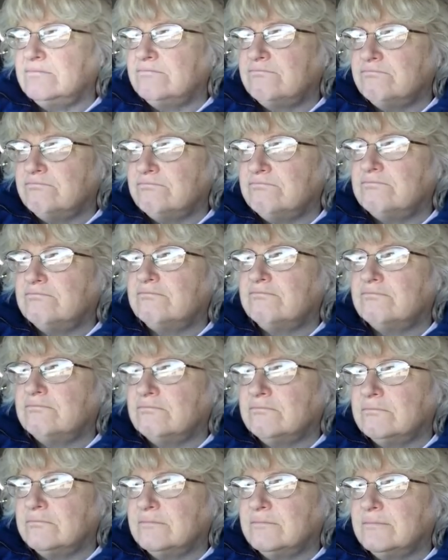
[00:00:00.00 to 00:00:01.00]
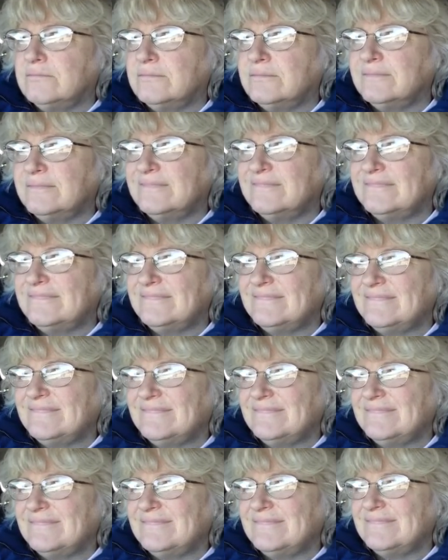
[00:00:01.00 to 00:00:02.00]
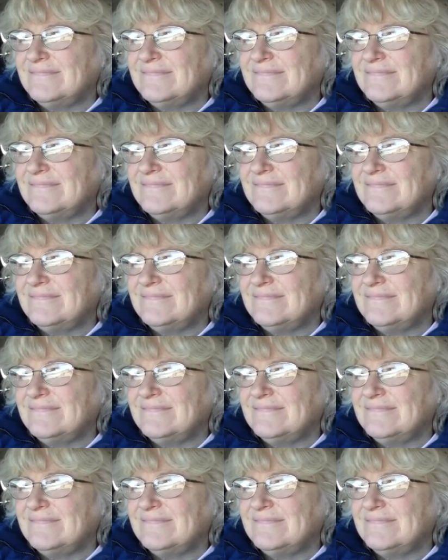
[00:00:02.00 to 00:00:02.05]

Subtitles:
(silence)